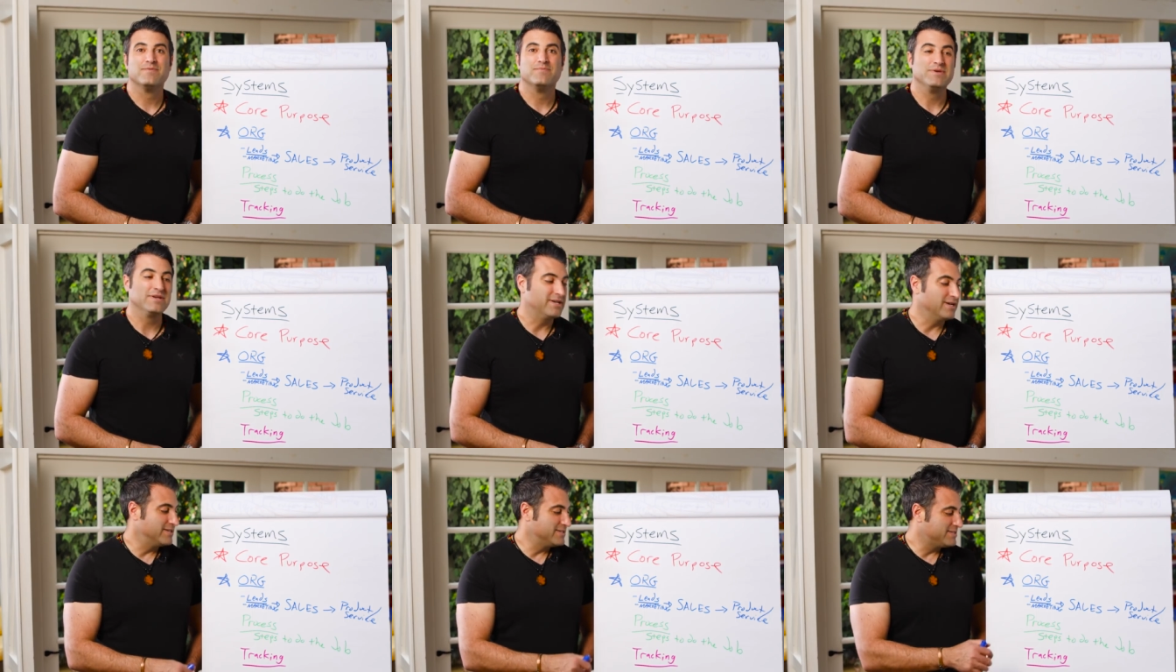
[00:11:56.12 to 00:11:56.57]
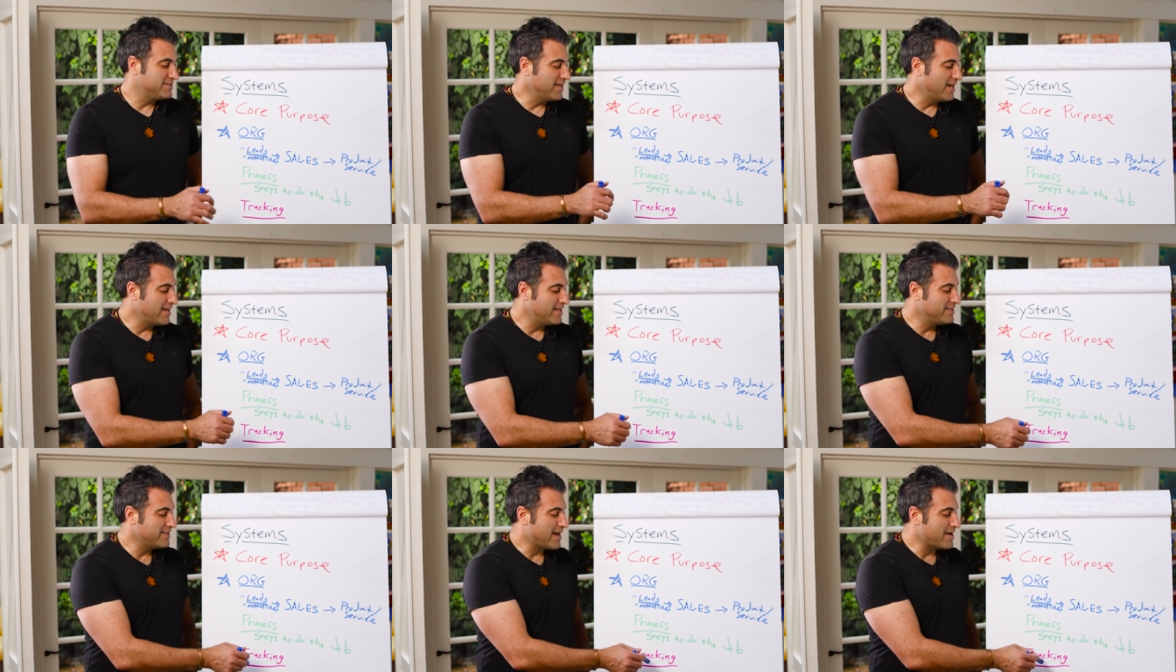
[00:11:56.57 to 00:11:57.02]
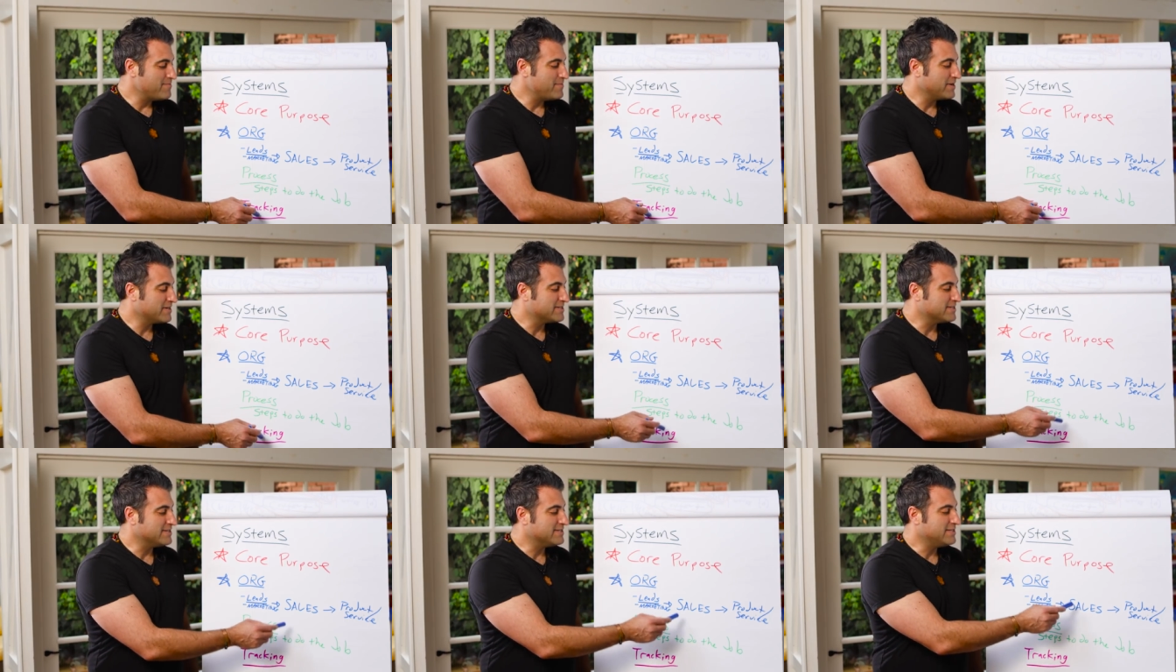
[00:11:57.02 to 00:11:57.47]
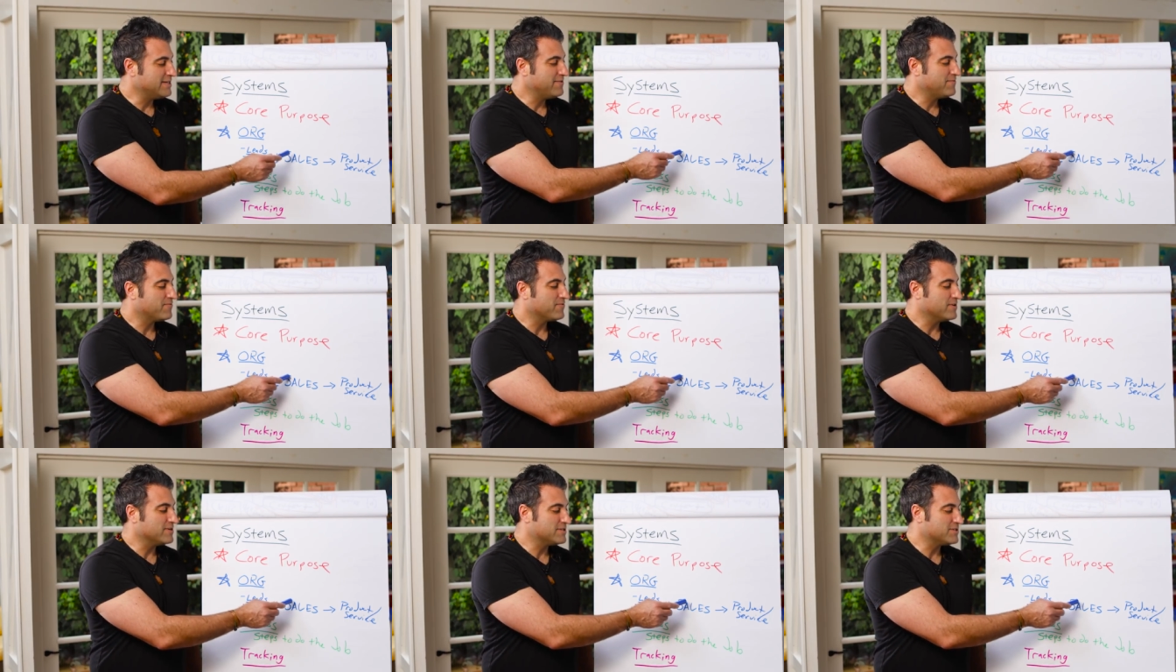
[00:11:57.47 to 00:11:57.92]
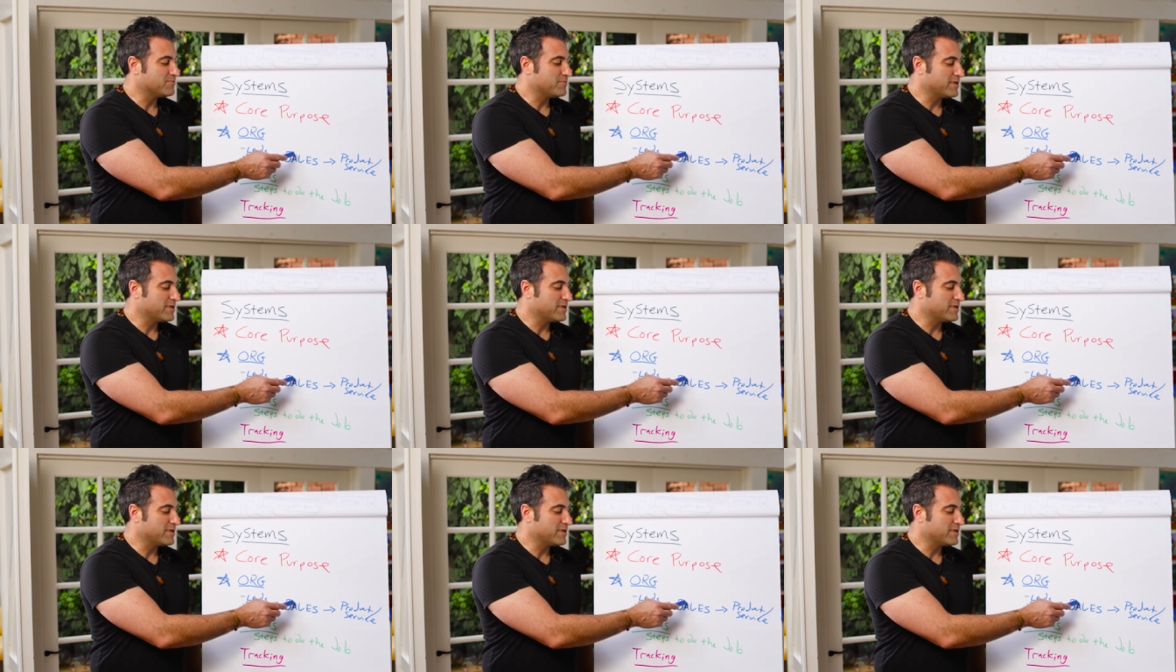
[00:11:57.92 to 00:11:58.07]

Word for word: Because then that makes a difference,